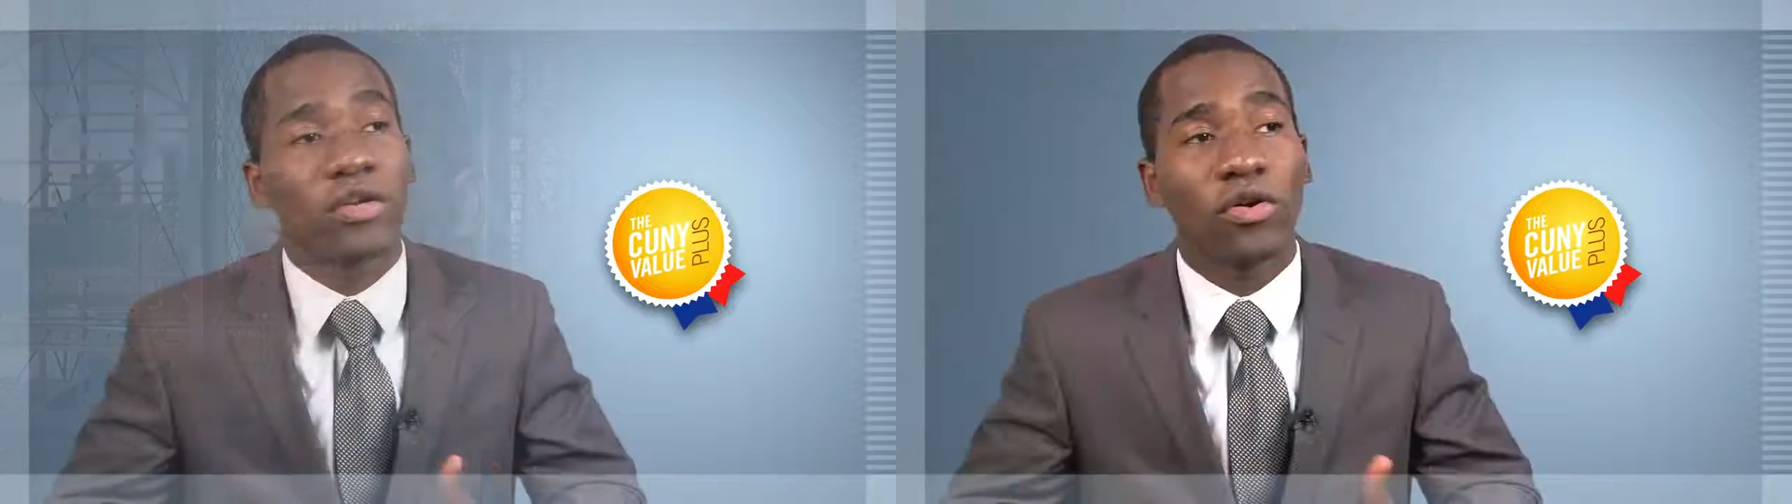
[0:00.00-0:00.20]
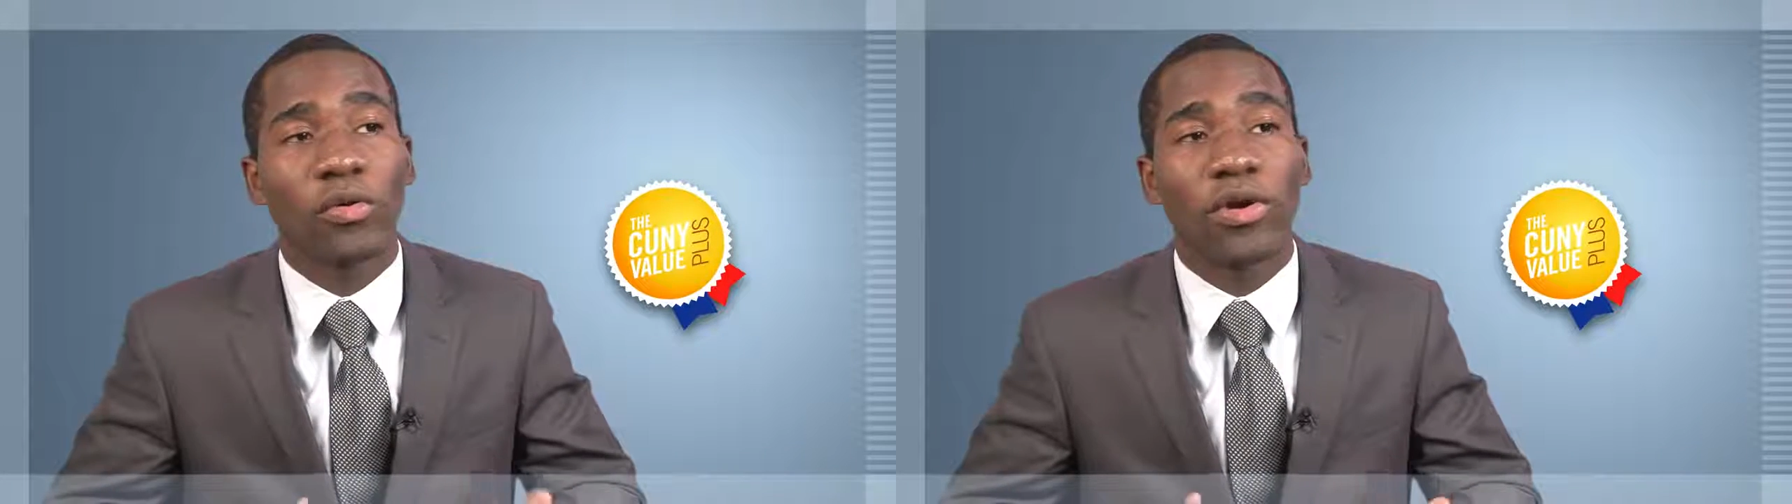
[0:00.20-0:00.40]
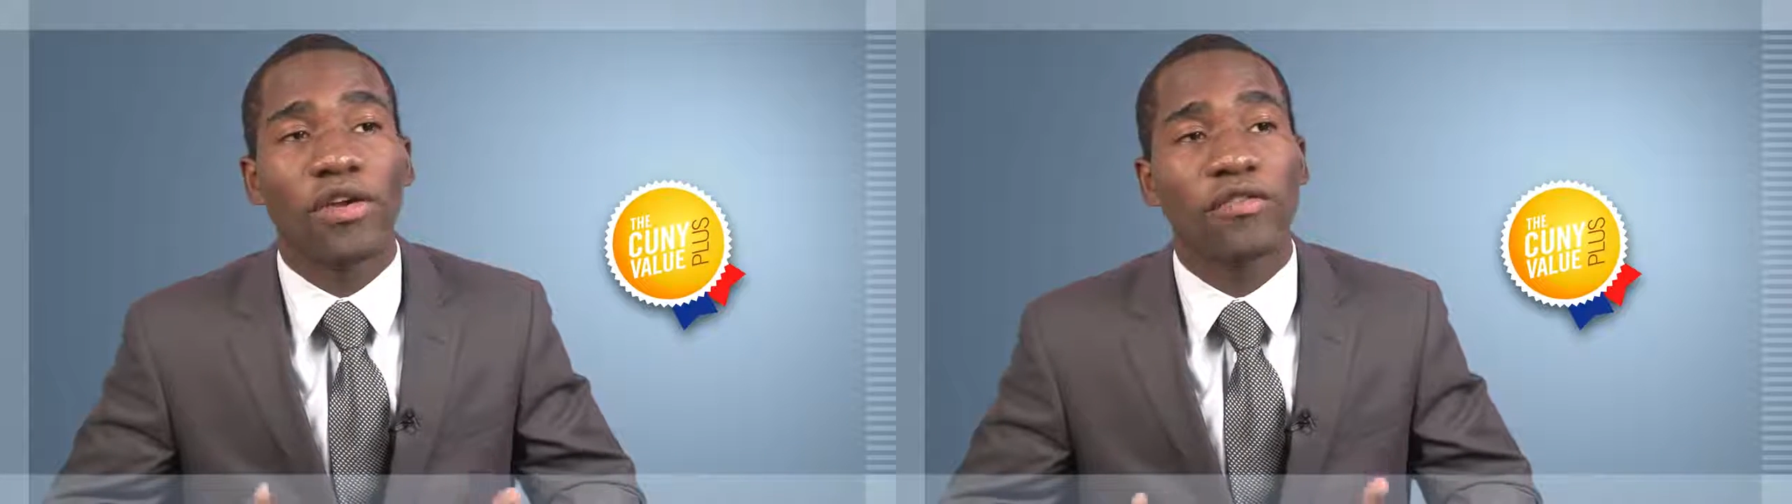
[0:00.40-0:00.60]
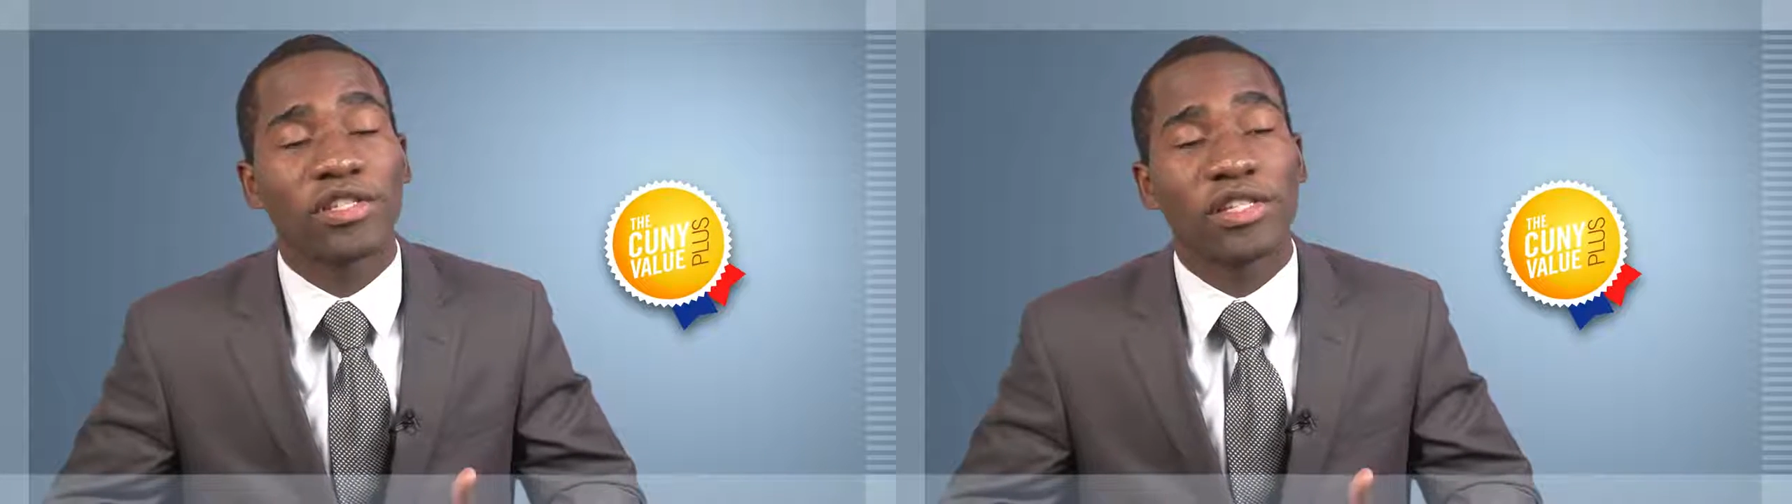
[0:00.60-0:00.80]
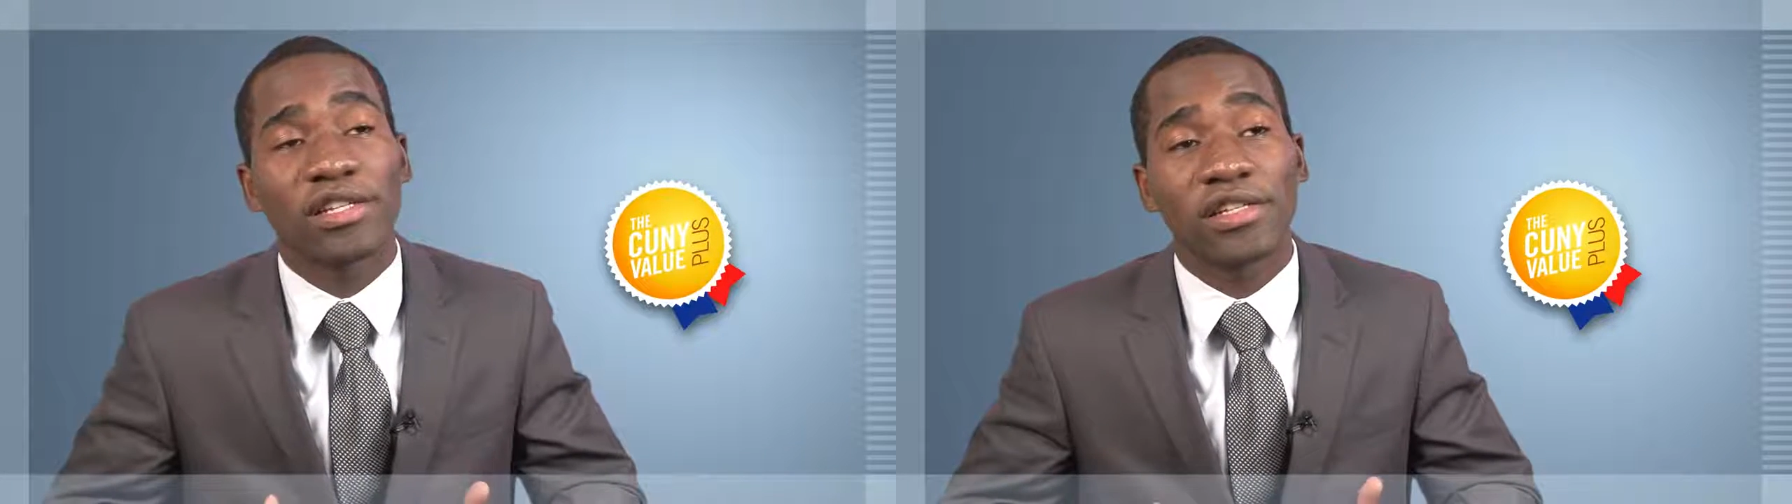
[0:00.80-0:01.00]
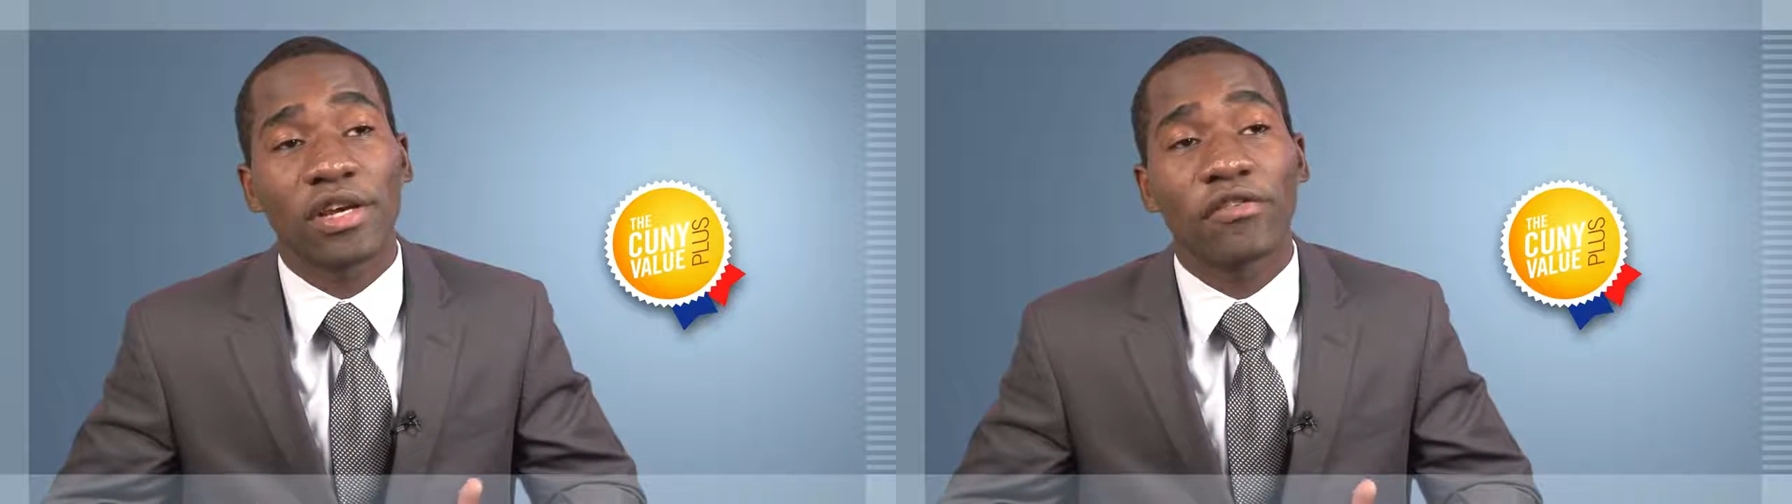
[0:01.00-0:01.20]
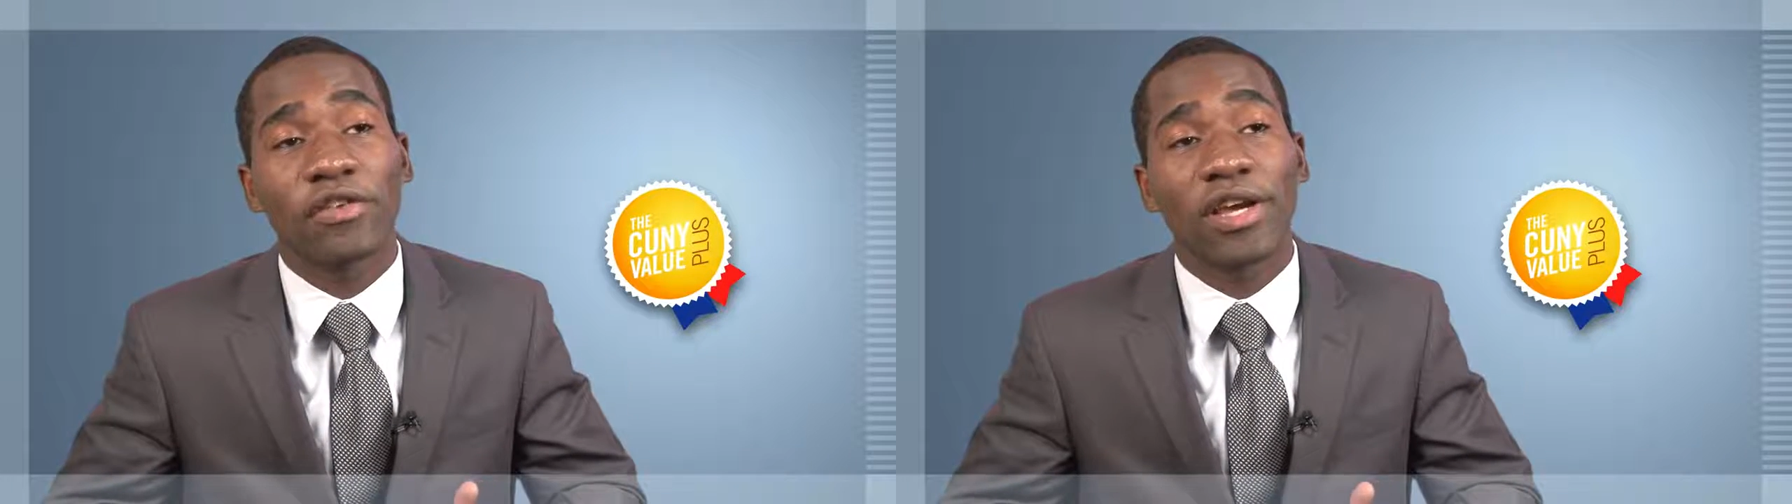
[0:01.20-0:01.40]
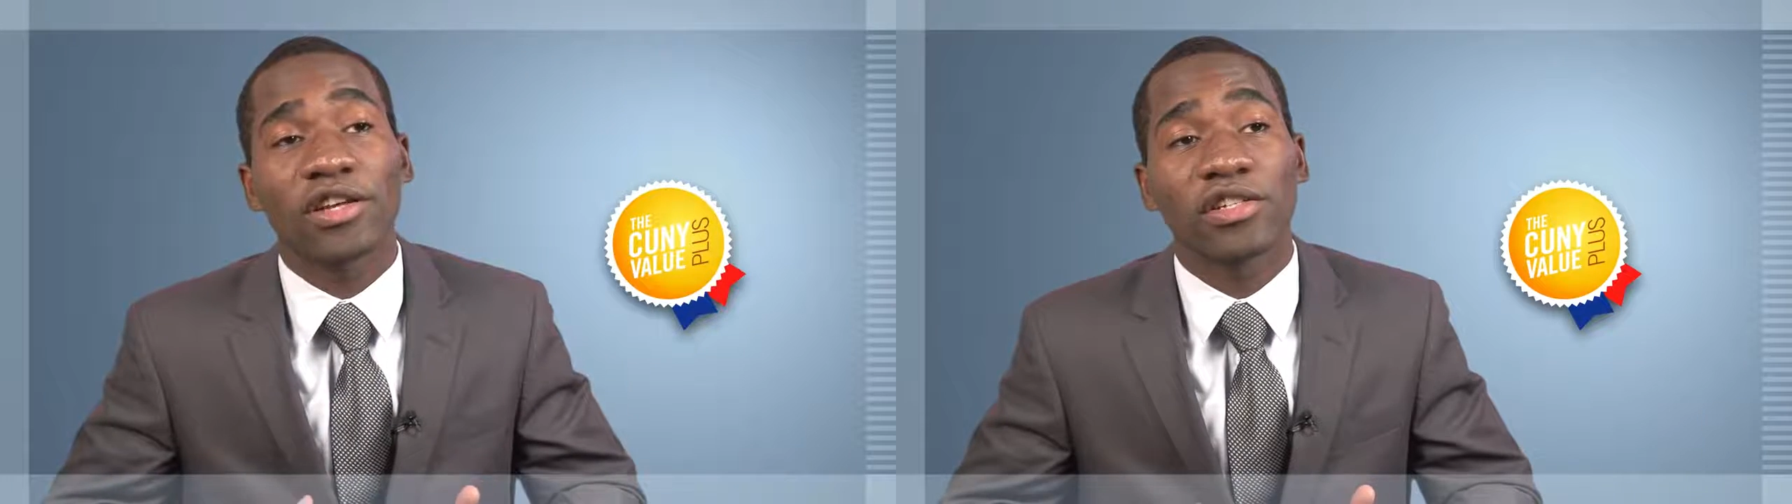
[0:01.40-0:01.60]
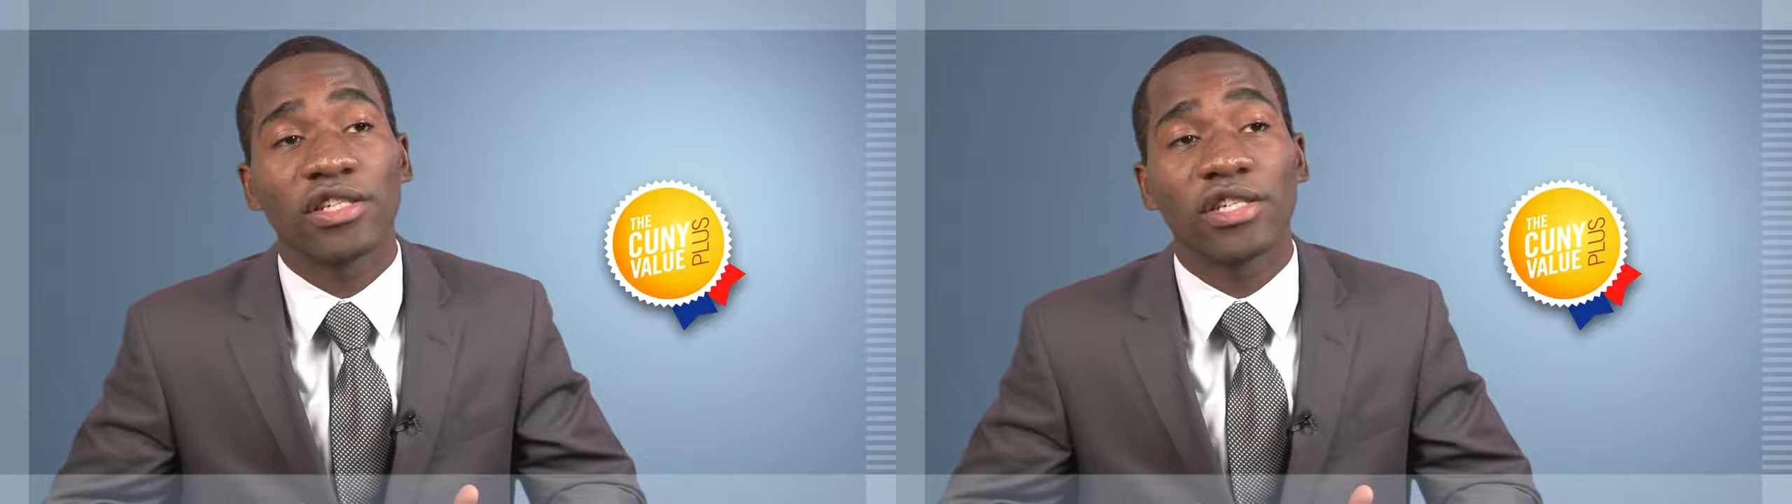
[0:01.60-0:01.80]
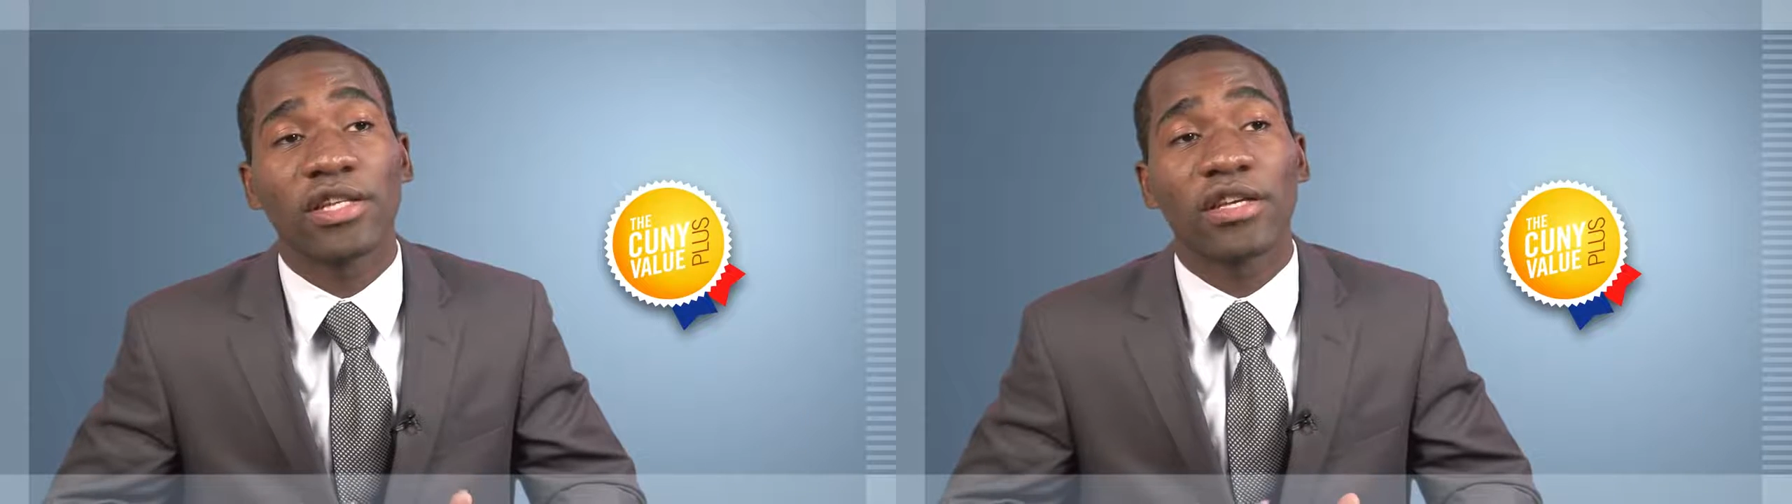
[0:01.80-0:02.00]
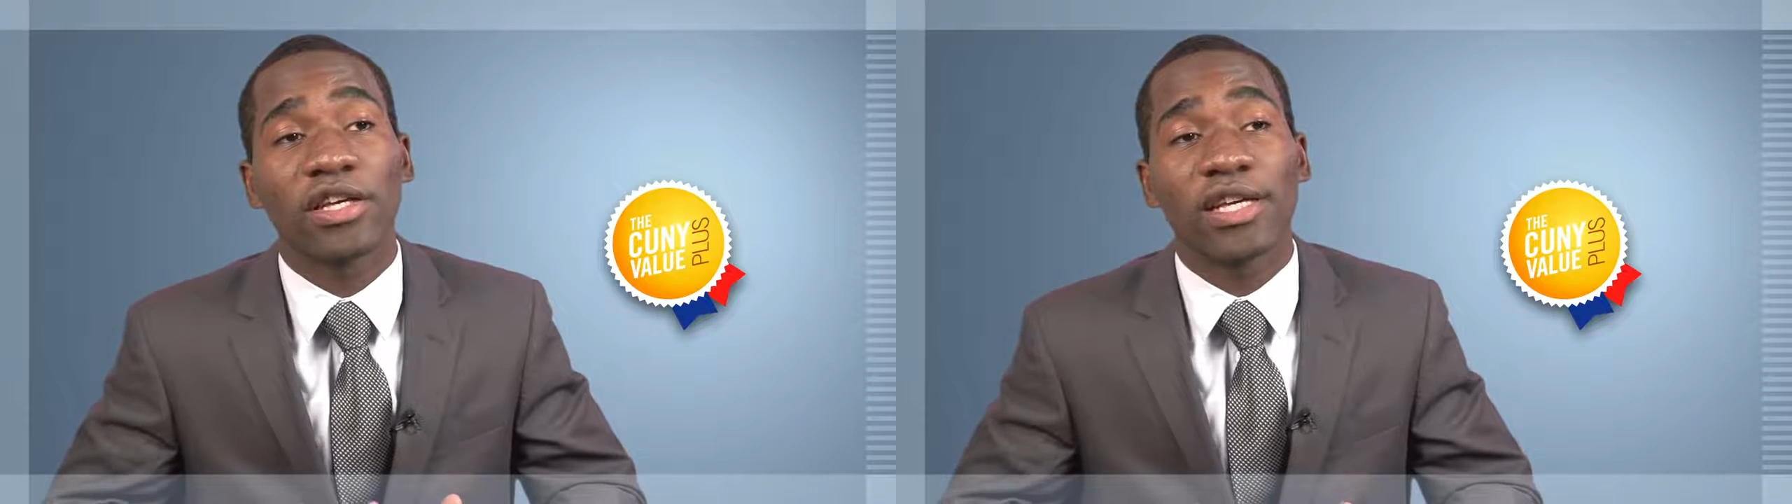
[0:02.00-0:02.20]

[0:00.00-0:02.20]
you know, whatever is necessary if you actually